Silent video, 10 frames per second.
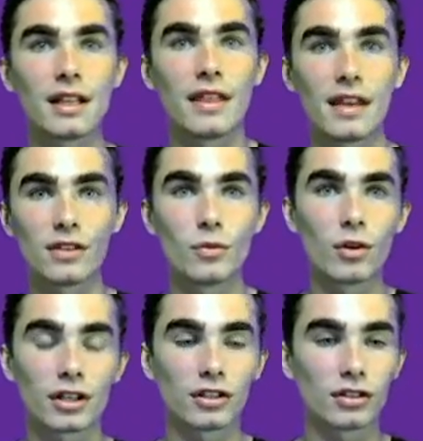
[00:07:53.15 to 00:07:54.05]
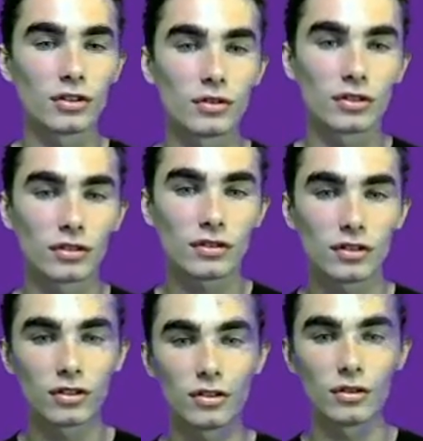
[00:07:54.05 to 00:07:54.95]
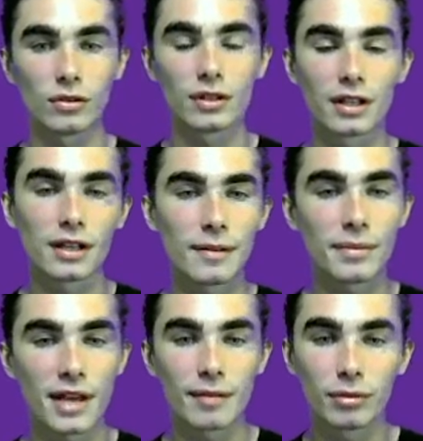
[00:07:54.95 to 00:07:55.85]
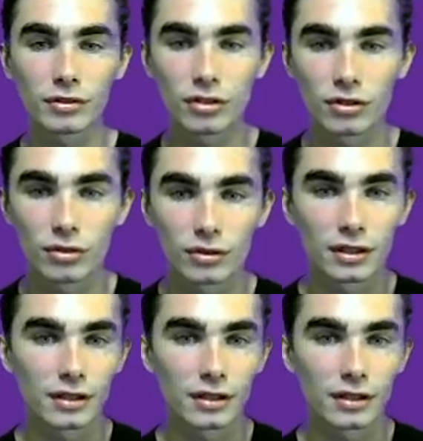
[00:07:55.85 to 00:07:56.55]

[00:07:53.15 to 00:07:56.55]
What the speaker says: that you want your users to be able to